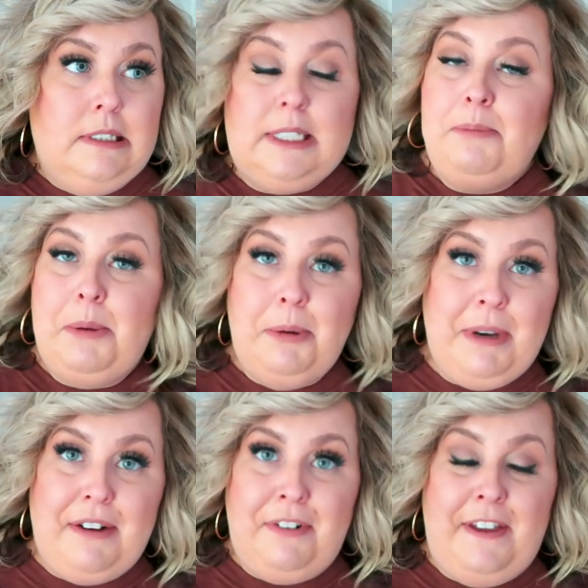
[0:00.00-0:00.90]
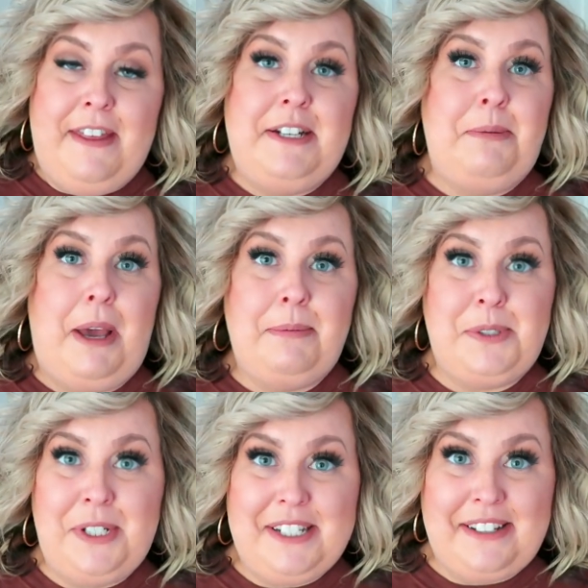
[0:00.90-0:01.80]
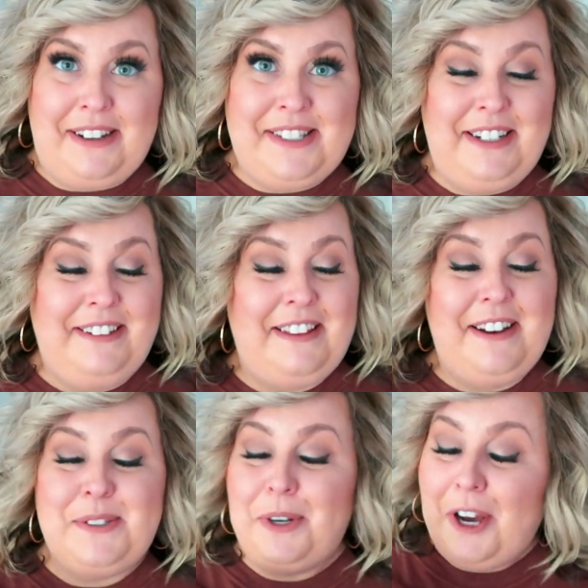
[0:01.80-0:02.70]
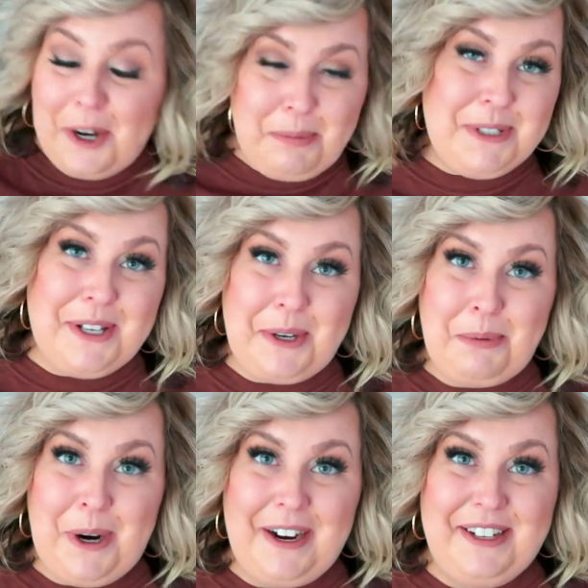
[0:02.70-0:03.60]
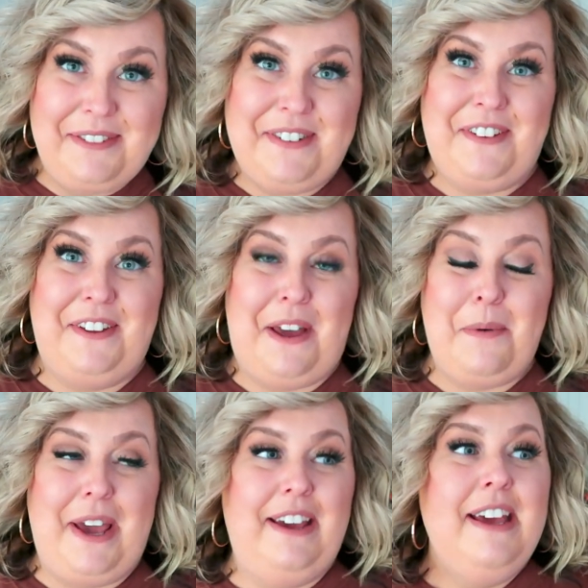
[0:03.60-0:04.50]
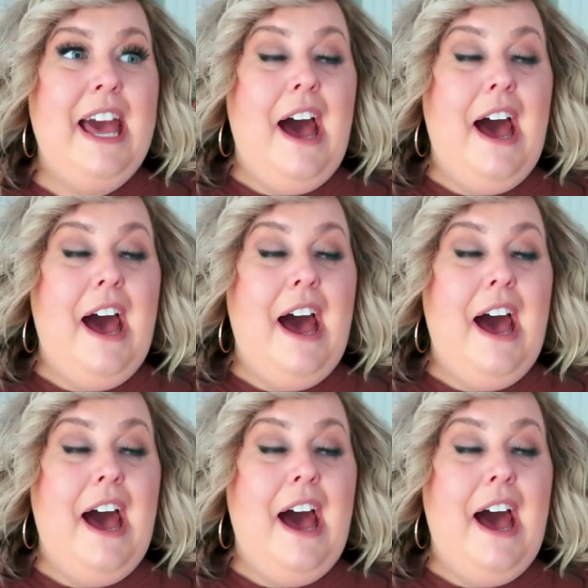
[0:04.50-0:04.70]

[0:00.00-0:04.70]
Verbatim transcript: Some people might find that to be absolutely disgusting, and that is 100% your prerogative to feel that way.